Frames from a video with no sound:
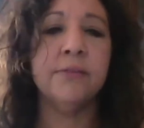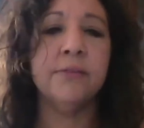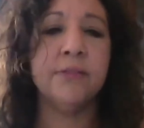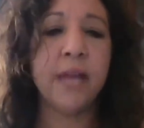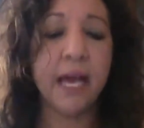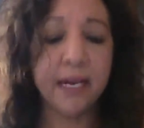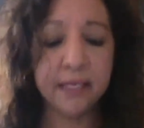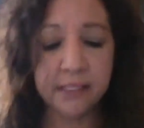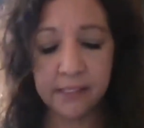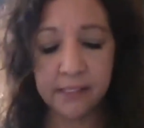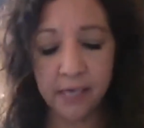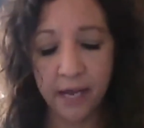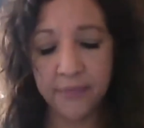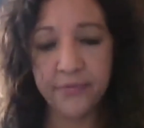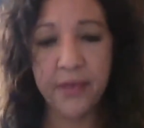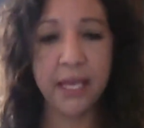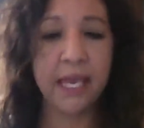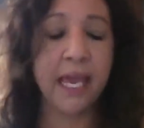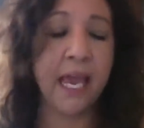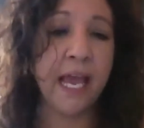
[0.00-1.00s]
That is not
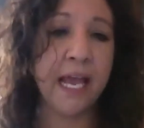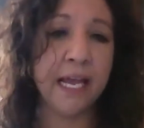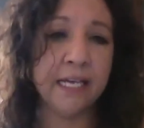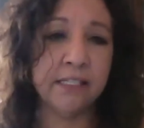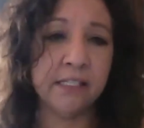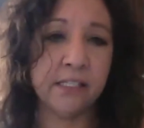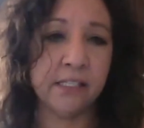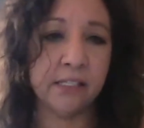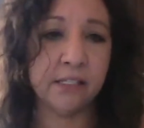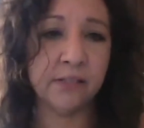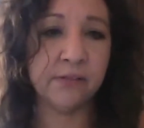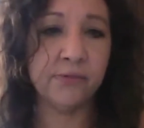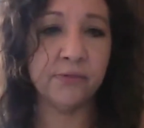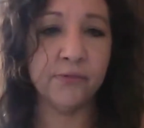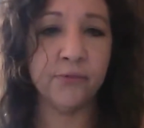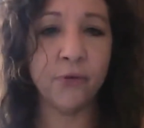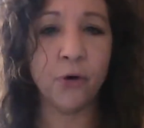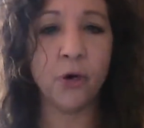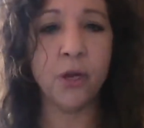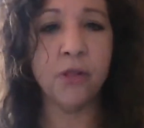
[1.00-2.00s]
the case
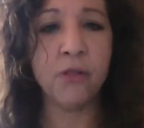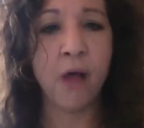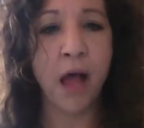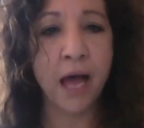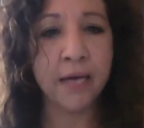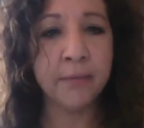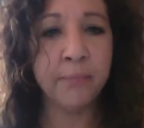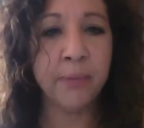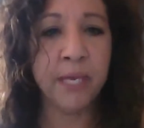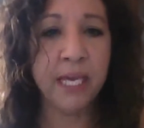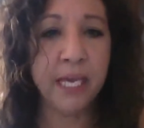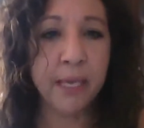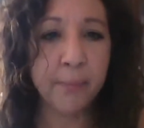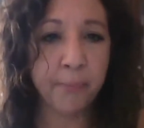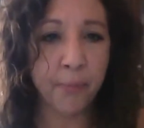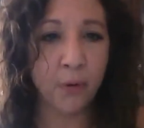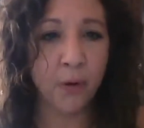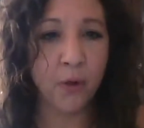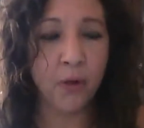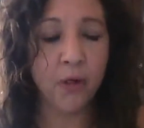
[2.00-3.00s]
for a lot of
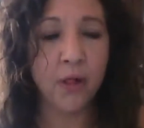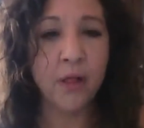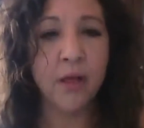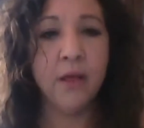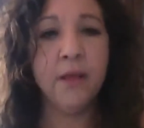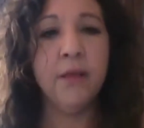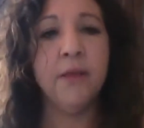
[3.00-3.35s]
people.